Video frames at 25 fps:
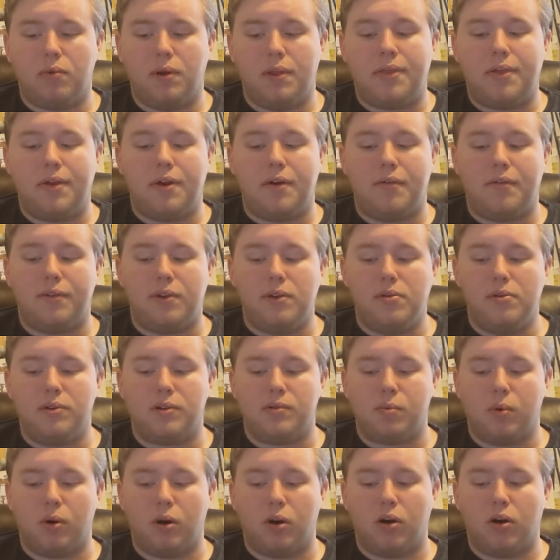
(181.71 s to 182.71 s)
what their
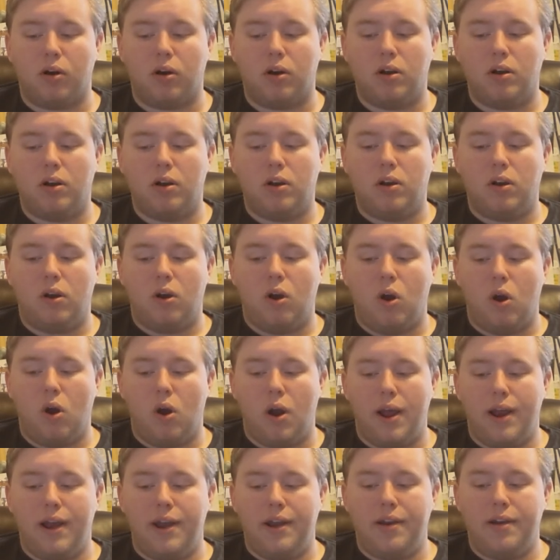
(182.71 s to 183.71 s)
views were
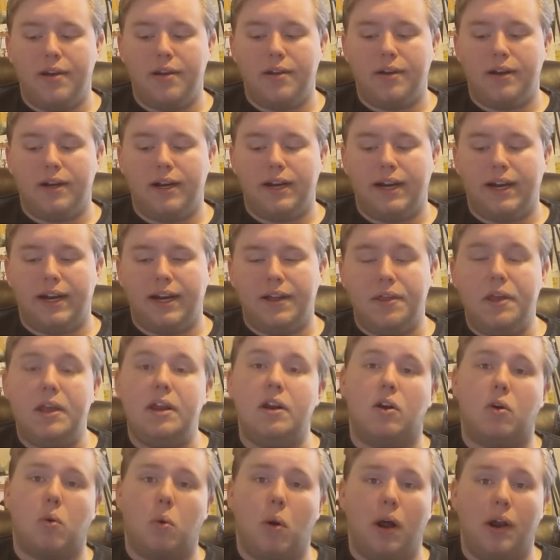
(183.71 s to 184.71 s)
on the
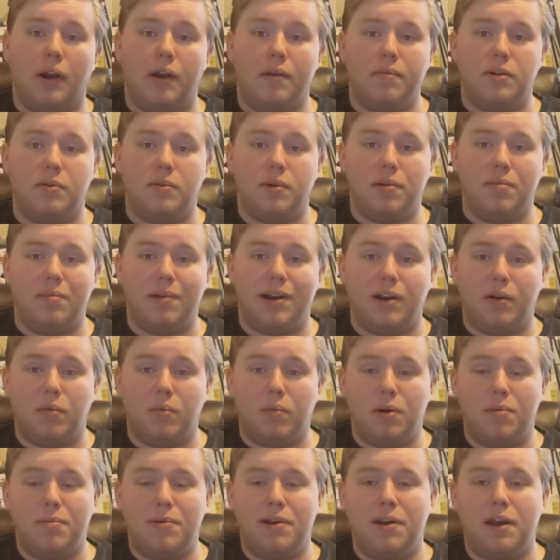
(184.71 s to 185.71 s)
inequality between men
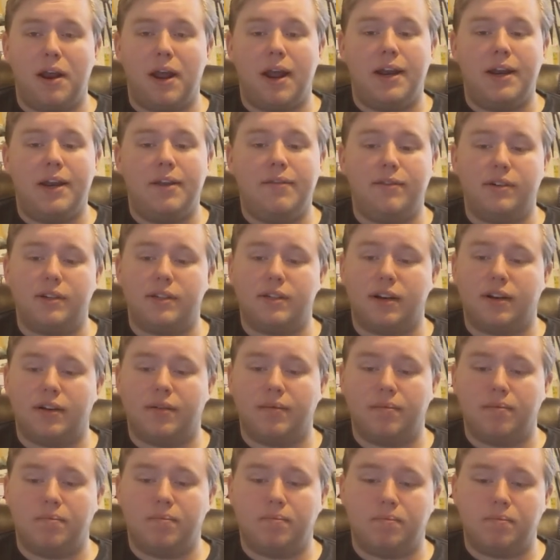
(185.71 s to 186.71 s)
and women, and even stuff
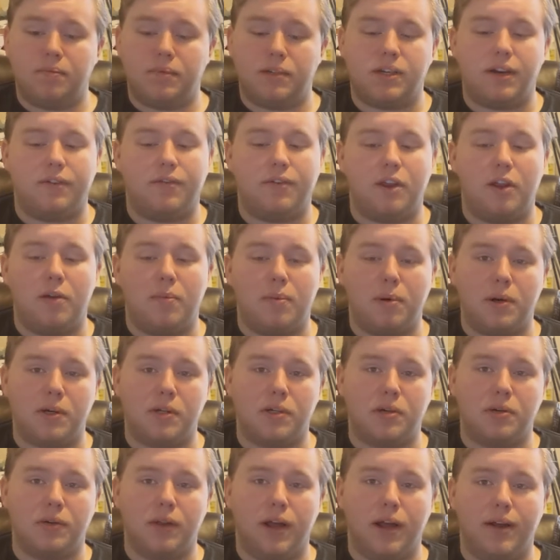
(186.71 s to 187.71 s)
in their
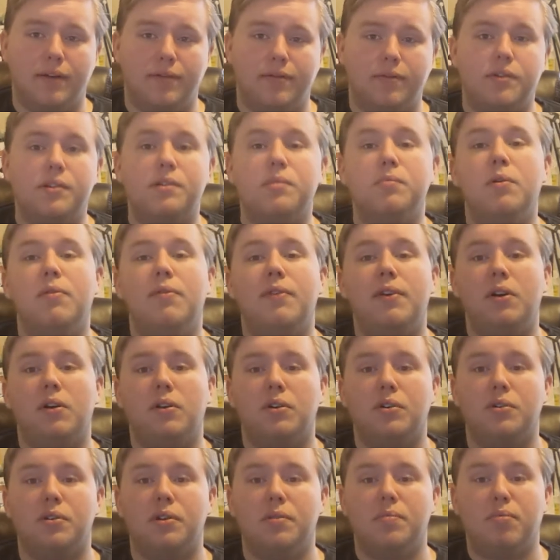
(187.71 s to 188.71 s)
personal life. So moving
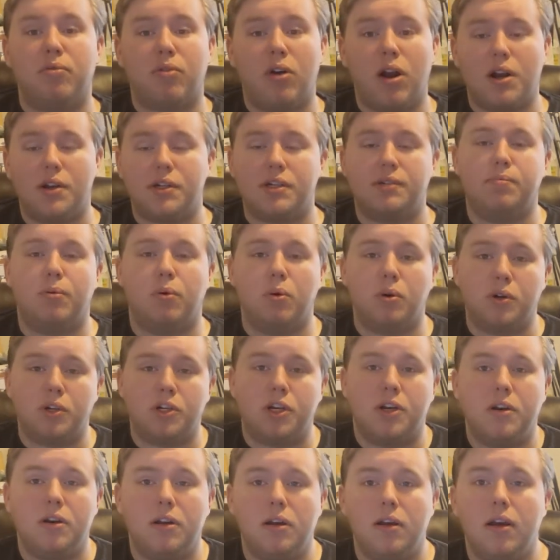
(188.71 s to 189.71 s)
on to the product
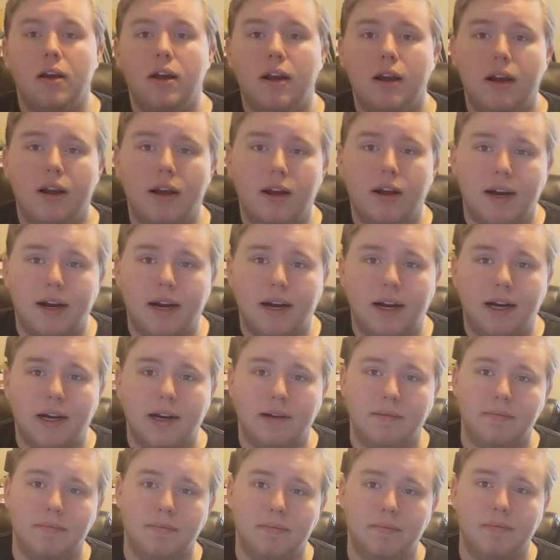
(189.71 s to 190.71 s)
portion
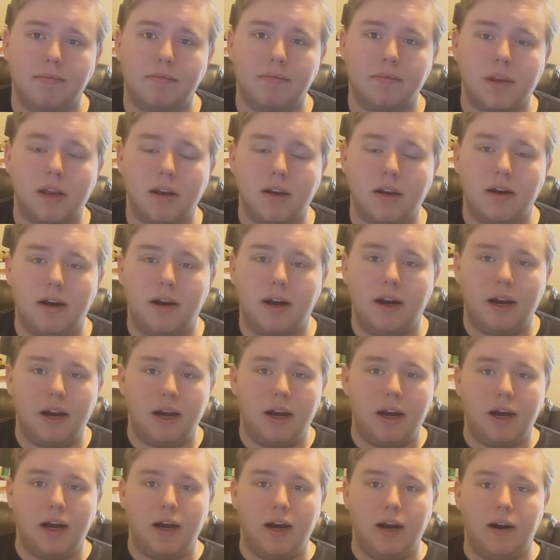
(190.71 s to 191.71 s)

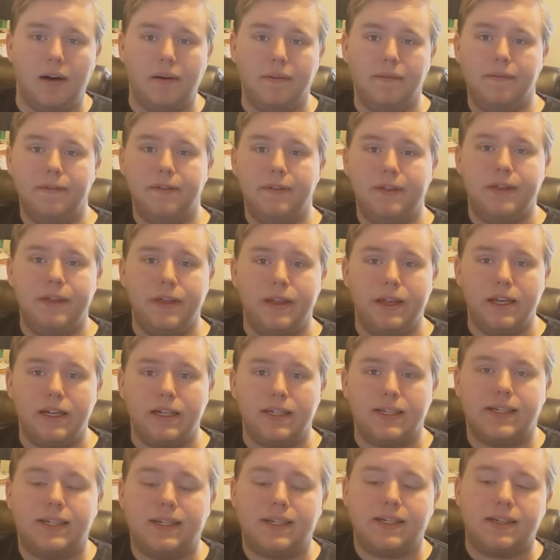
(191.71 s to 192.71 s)
of
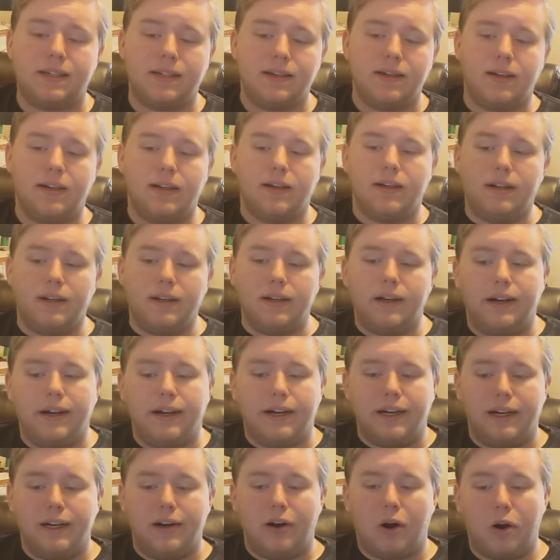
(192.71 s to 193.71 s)
this
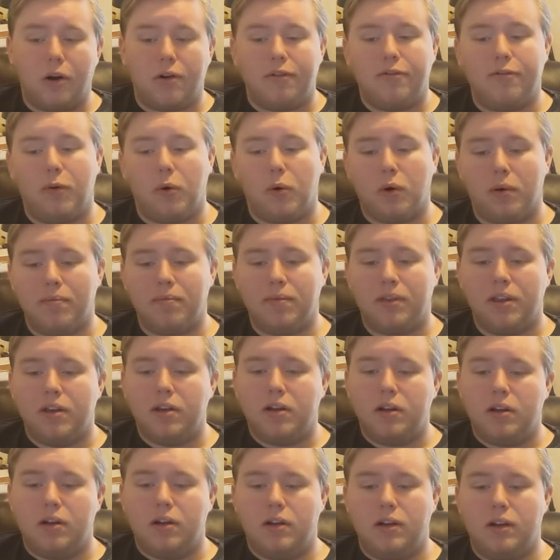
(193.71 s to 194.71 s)
art form,
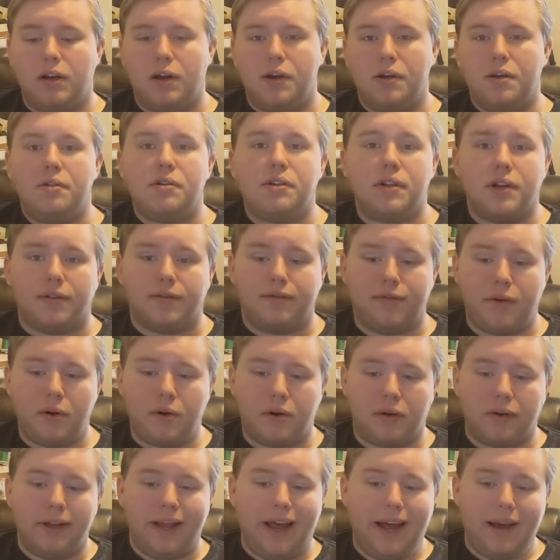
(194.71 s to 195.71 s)
using a
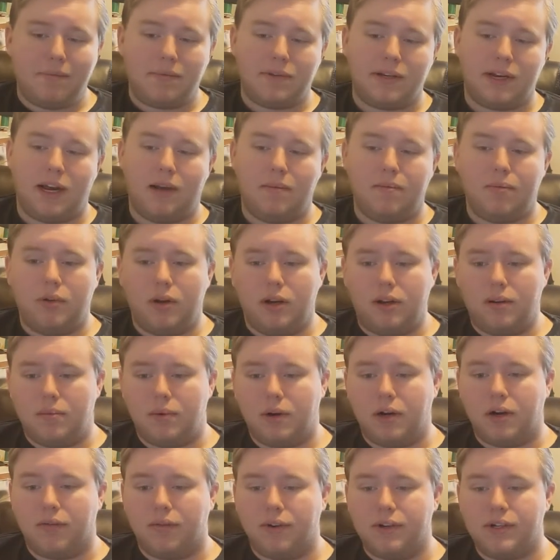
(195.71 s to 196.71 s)
phone or laptop, we're
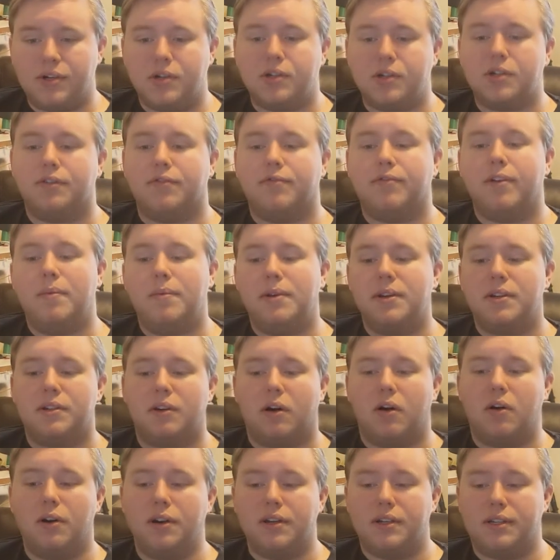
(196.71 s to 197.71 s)
going to research a feminist
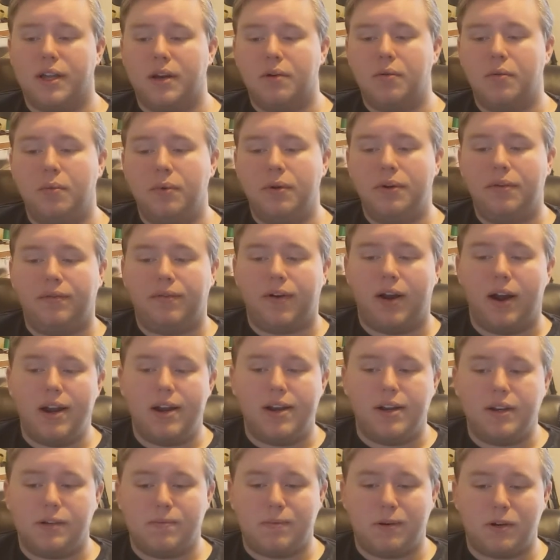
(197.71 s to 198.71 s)
artist that we
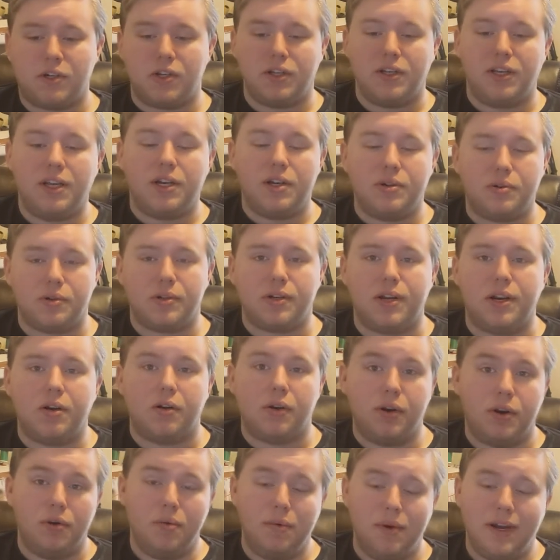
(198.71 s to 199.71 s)
find especially interesting
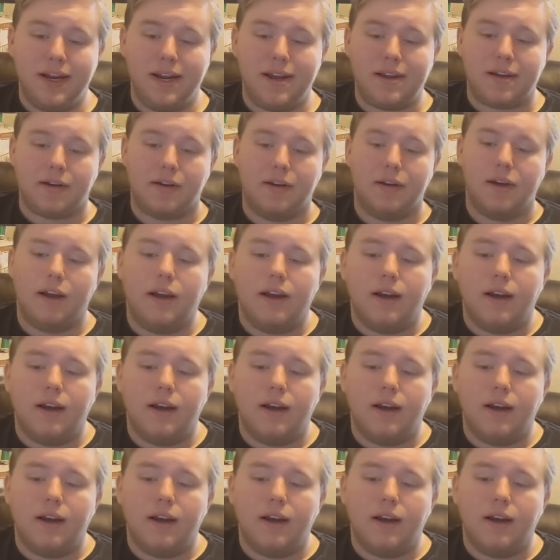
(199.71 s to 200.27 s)
or unique.